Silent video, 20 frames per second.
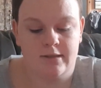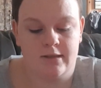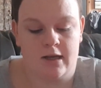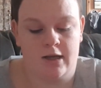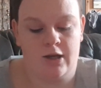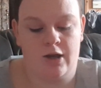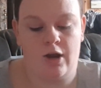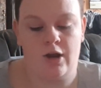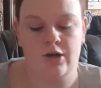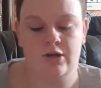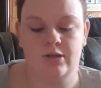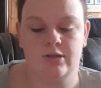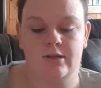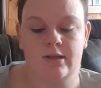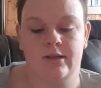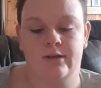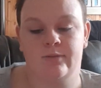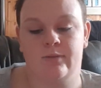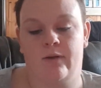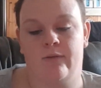I use
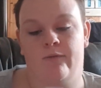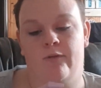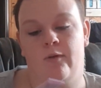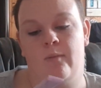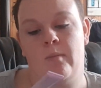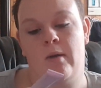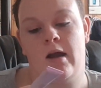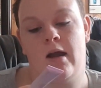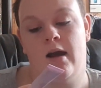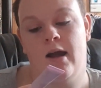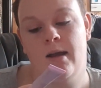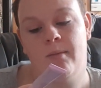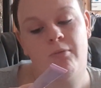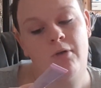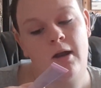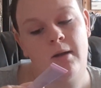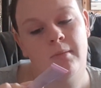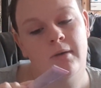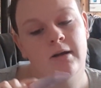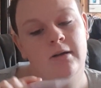this one for my eye
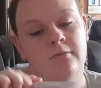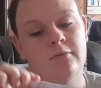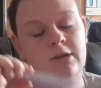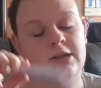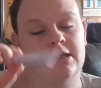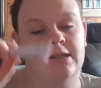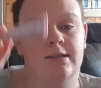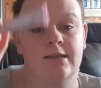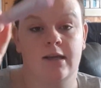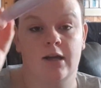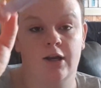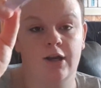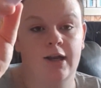primer, which is the